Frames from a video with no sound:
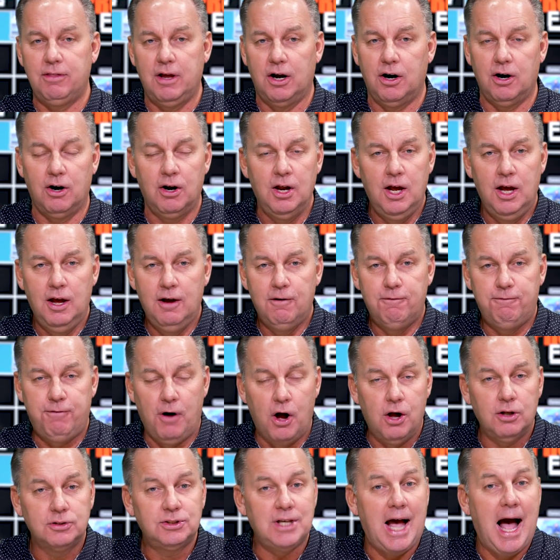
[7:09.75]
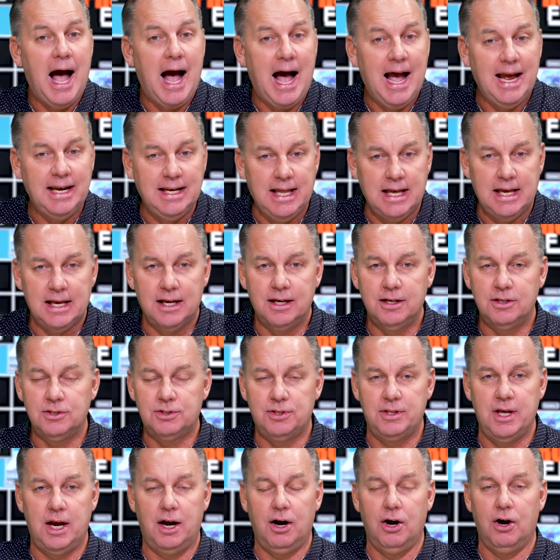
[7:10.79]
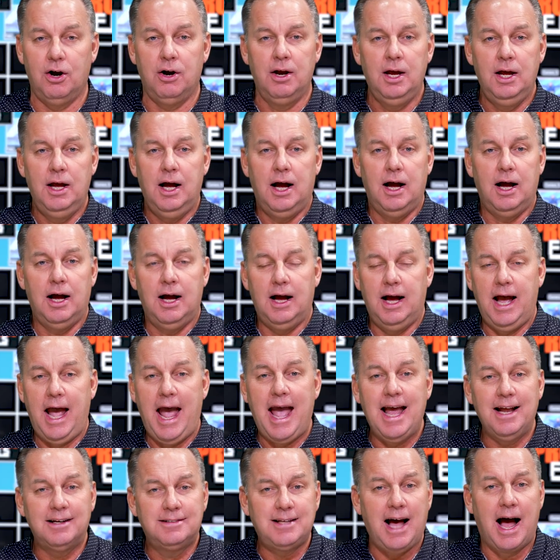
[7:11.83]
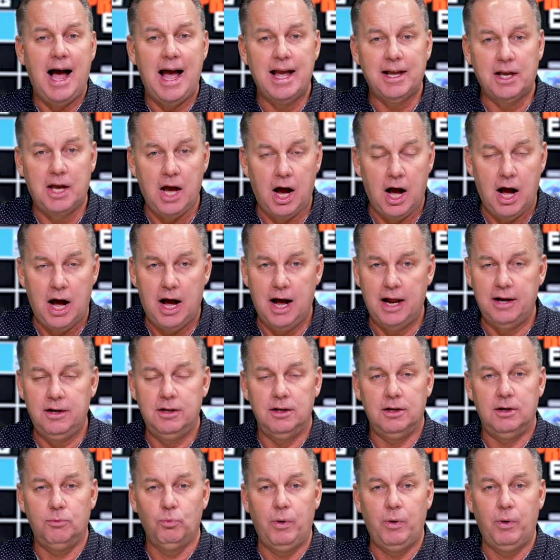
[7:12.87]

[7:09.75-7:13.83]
their false ideas, they're anti-God.